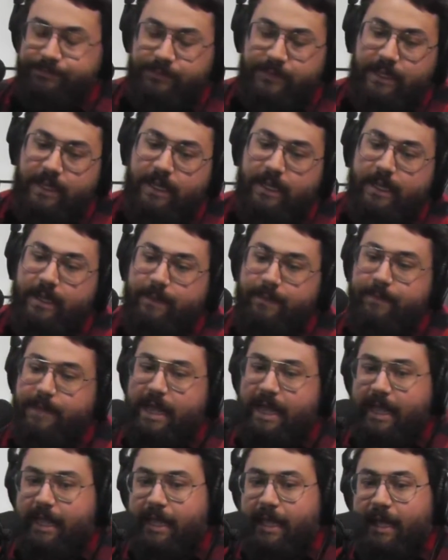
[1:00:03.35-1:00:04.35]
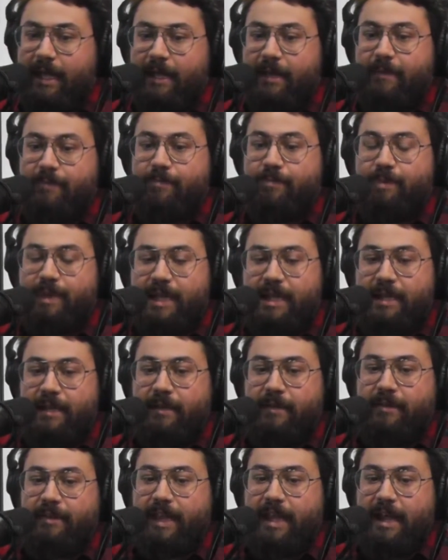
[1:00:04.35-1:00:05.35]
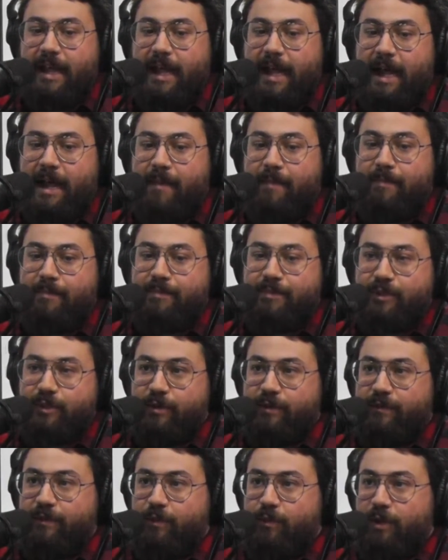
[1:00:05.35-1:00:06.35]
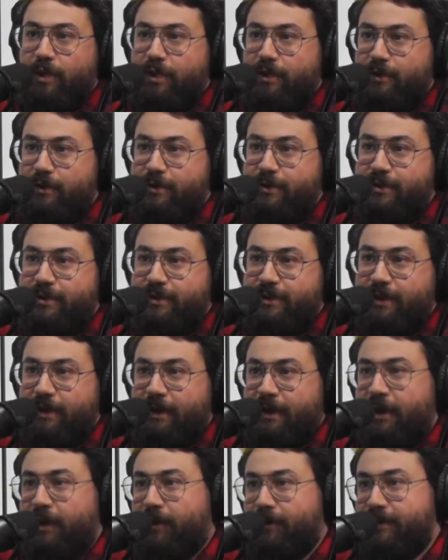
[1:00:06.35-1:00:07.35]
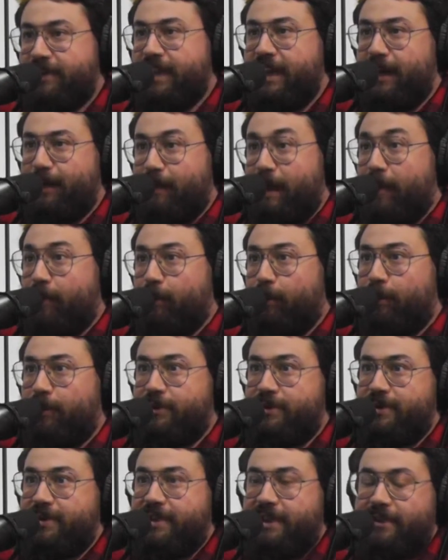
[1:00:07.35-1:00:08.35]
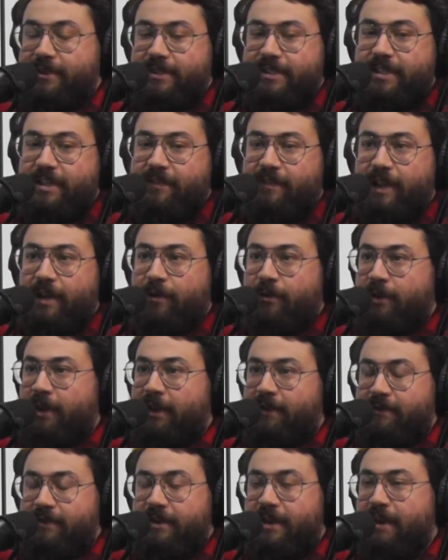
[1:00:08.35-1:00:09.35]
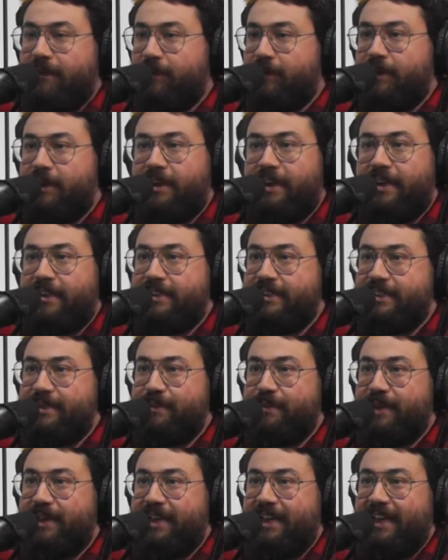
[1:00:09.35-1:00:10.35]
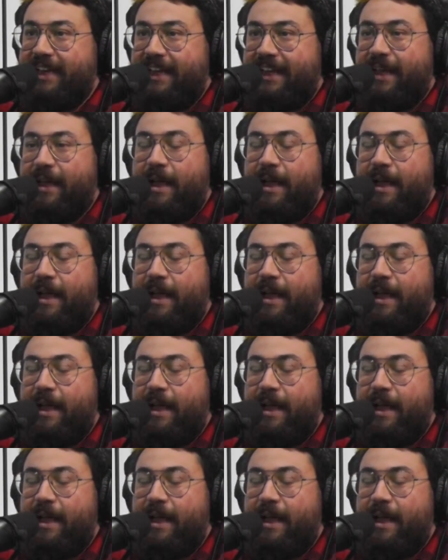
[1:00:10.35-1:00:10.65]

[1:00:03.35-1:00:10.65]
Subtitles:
I being that I'm sort of the one who's setting my proposals out and stuff. I've never done that to somebody.